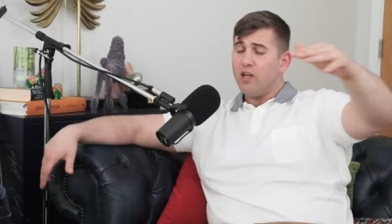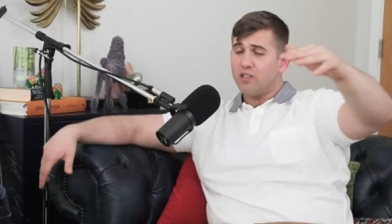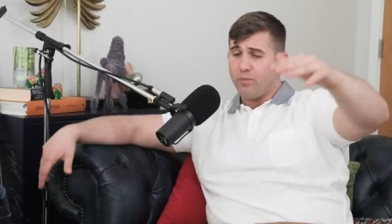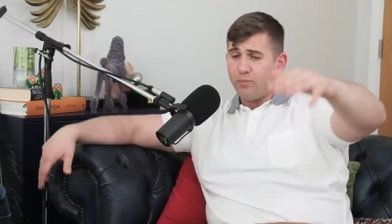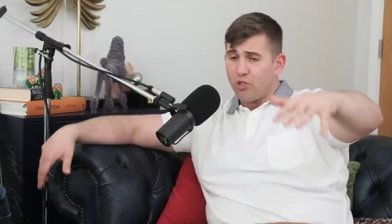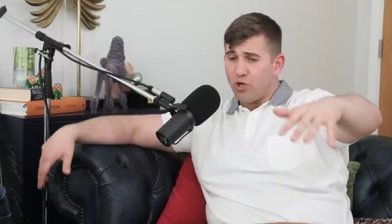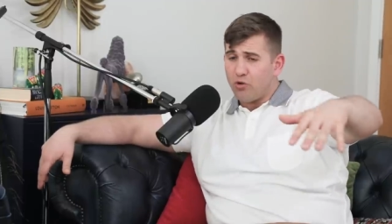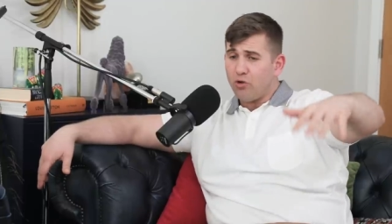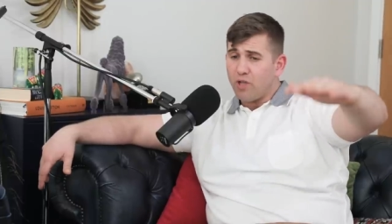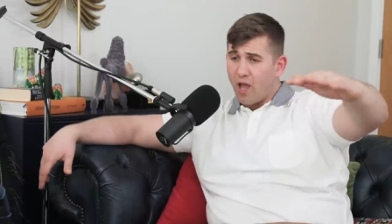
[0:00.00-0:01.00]
The
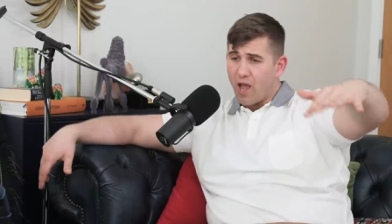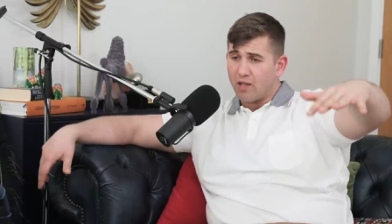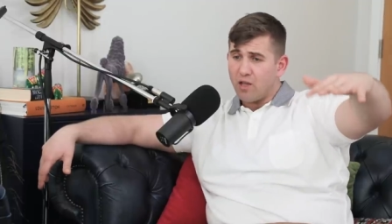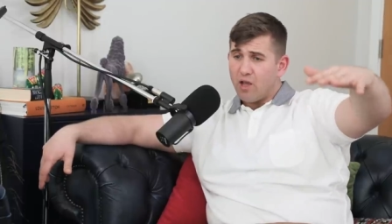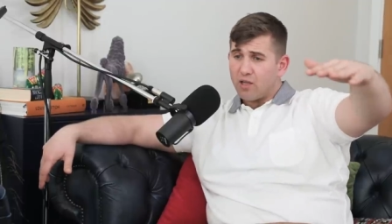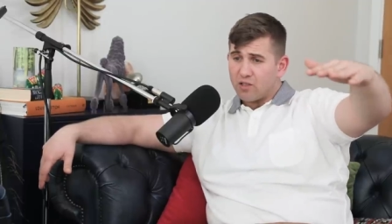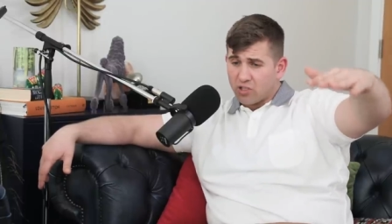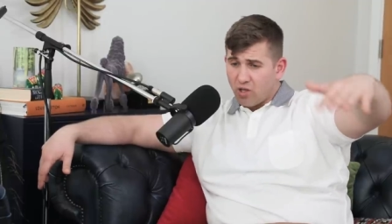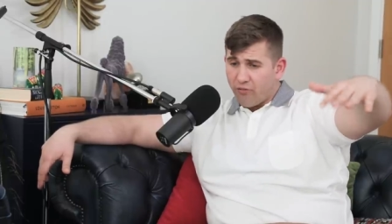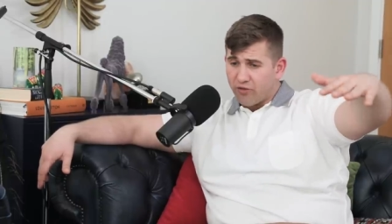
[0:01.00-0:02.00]
unit had
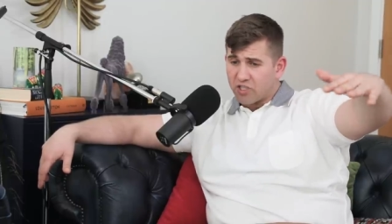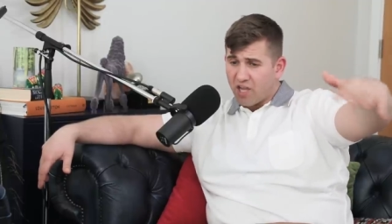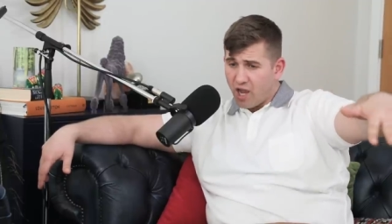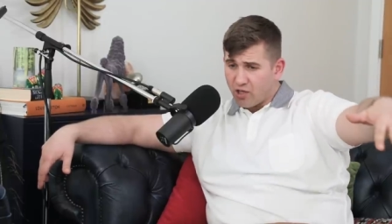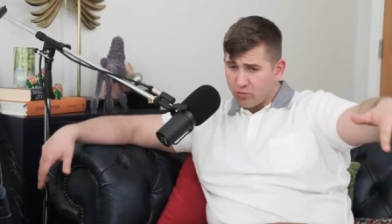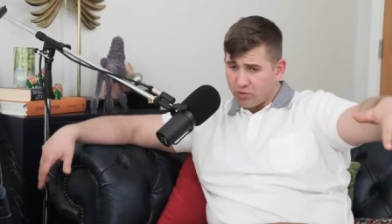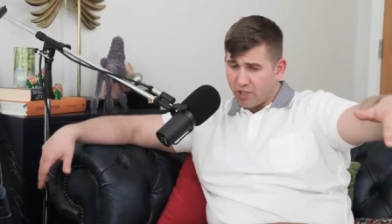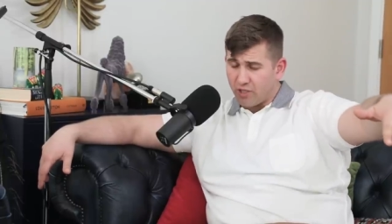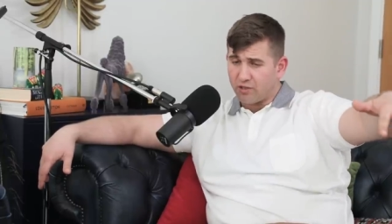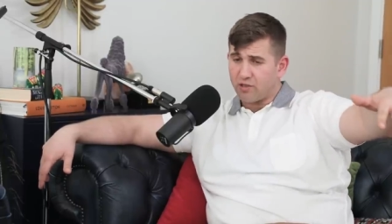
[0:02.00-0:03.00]
suffered
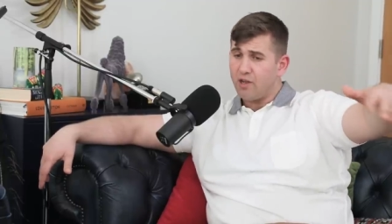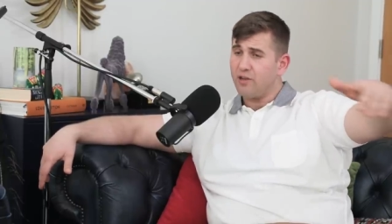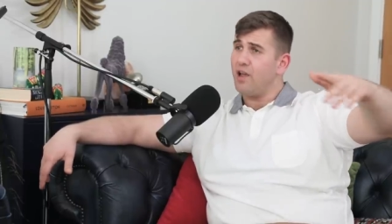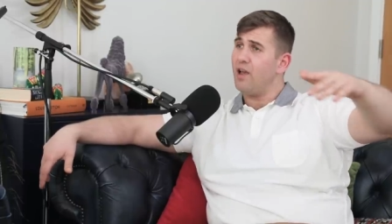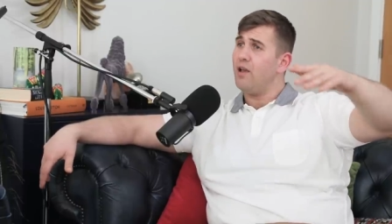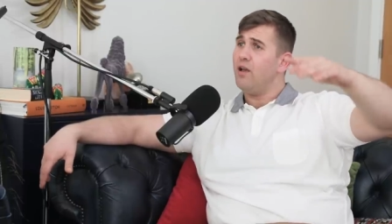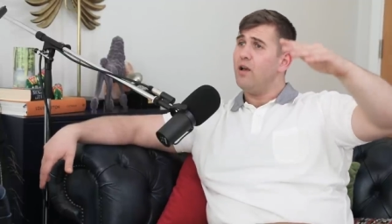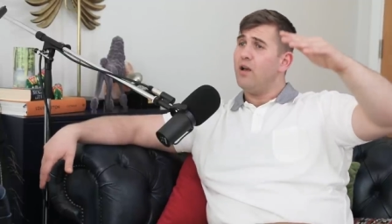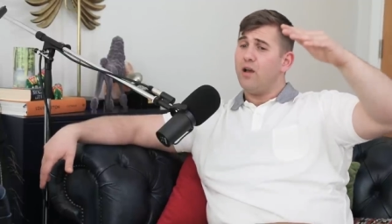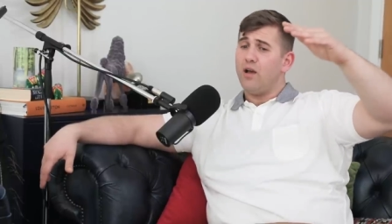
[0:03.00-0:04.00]
casualties, yeah?
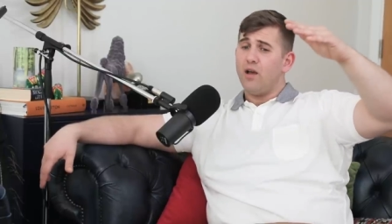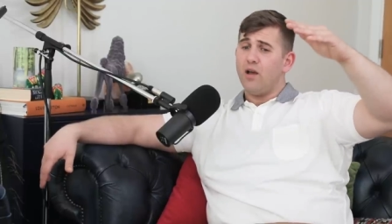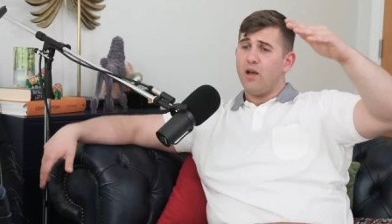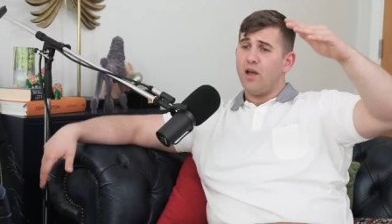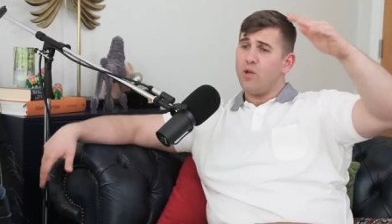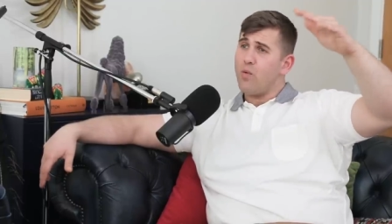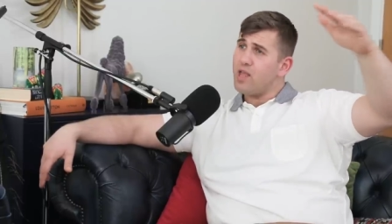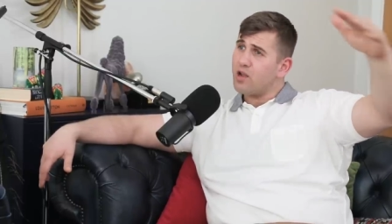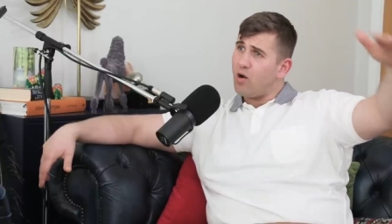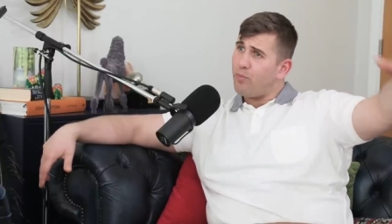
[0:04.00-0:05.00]
And then when
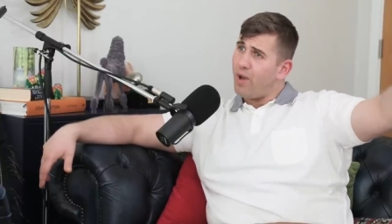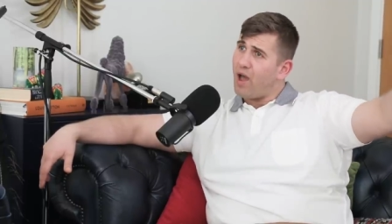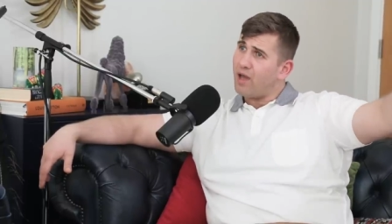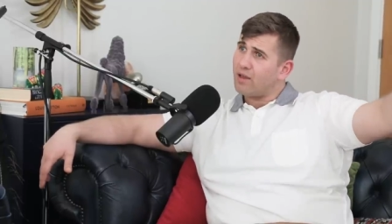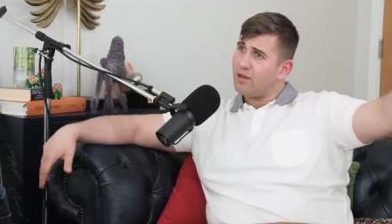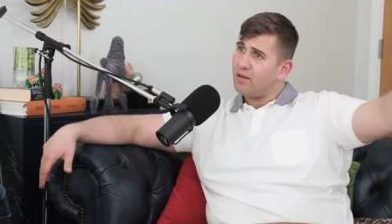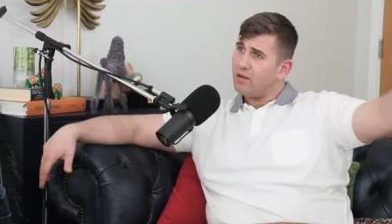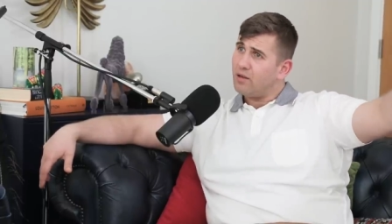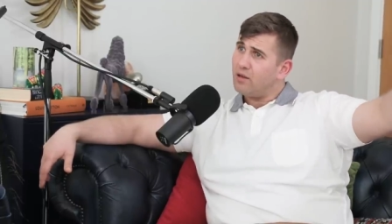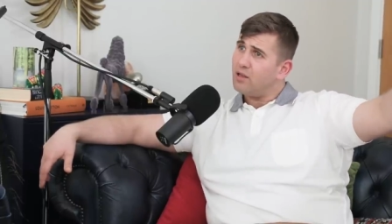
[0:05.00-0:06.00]
they got back,
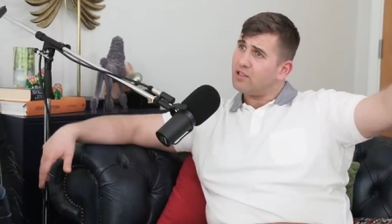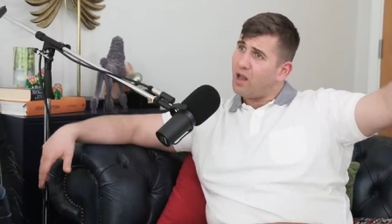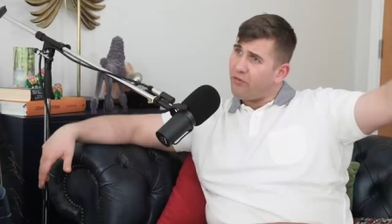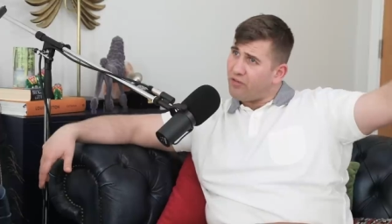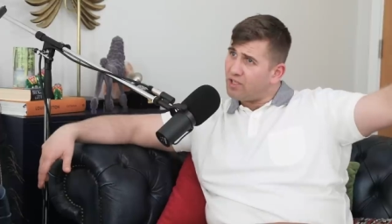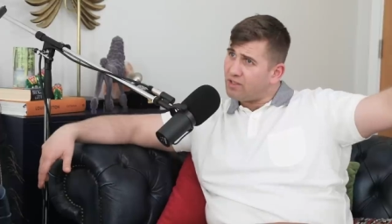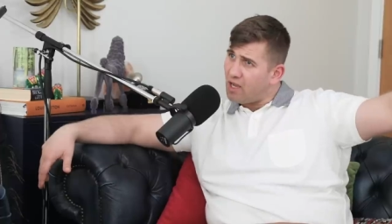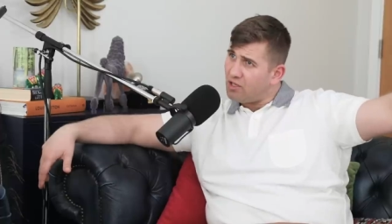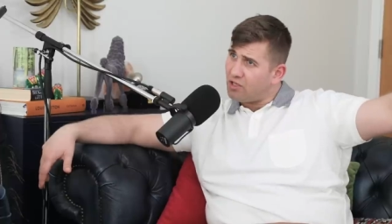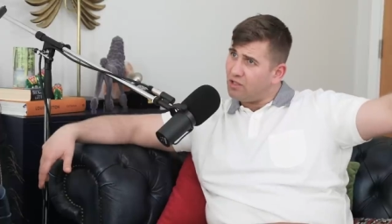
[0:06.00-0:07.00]
Southeast
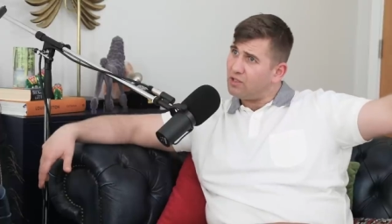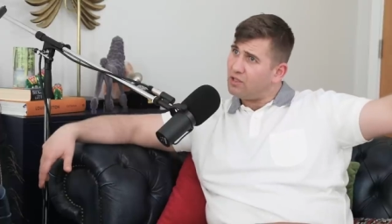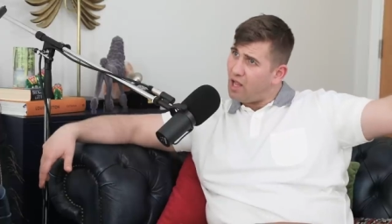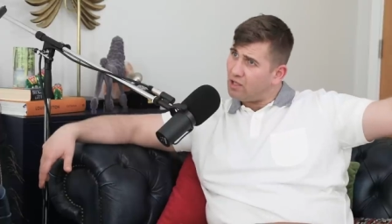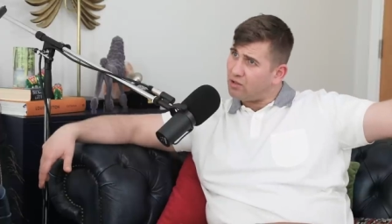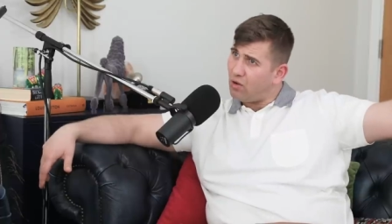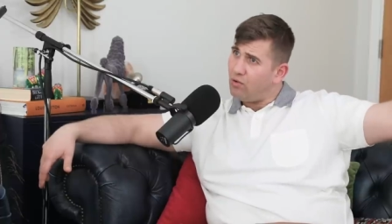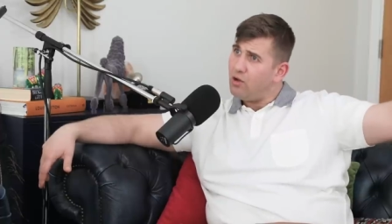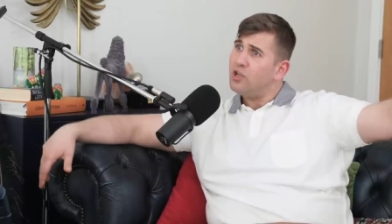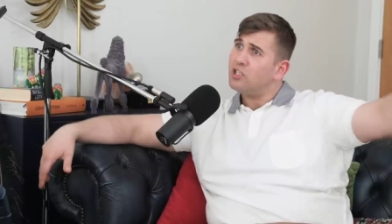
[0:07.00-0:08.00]
Asians in
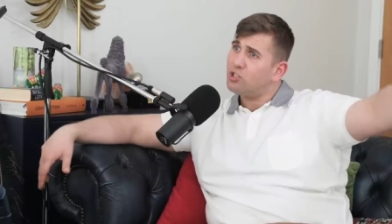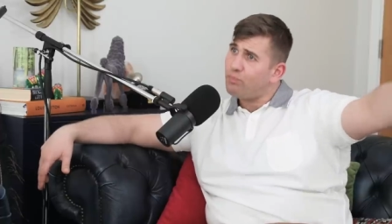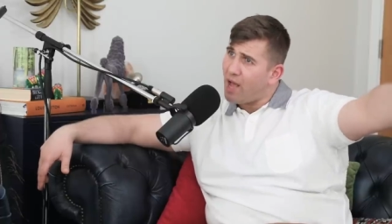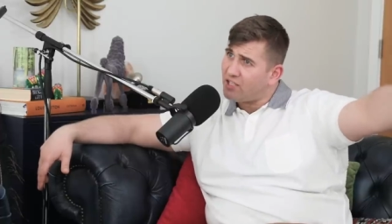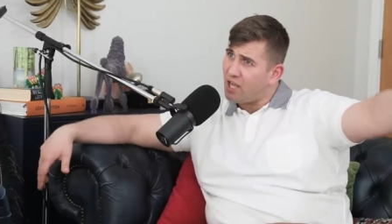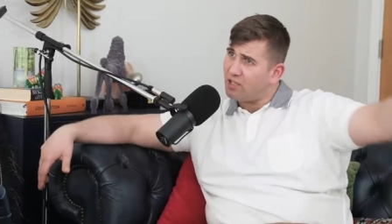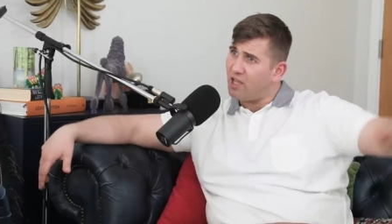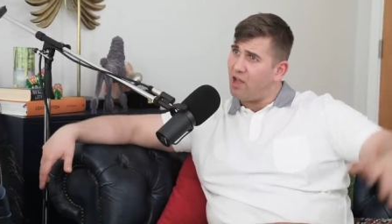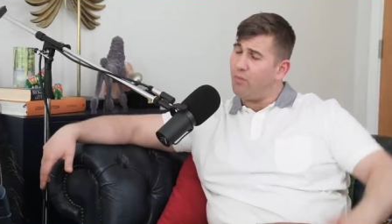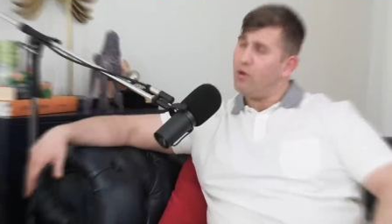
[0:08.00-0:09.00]
Hounslow spat at
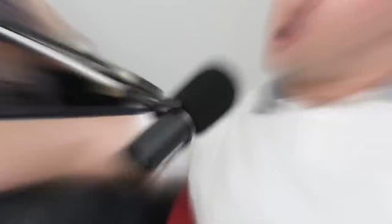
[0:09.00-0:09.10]
them.